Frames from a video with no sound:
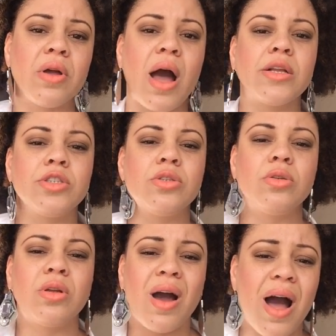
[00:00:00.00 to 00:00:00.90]

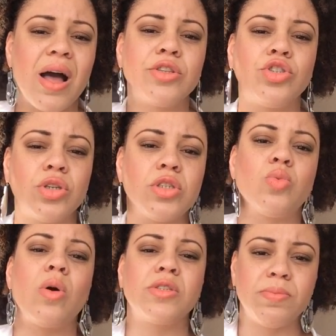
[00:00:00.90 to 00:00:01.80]
God
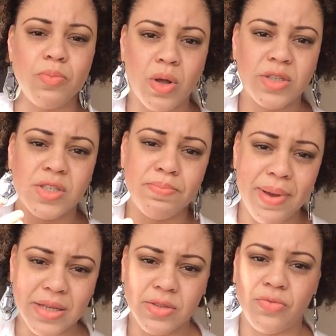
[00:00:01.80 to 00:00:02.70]
just wants what's
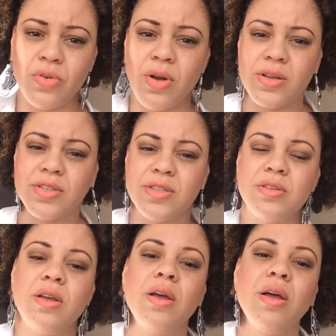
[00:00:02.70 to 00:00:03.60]
best for us.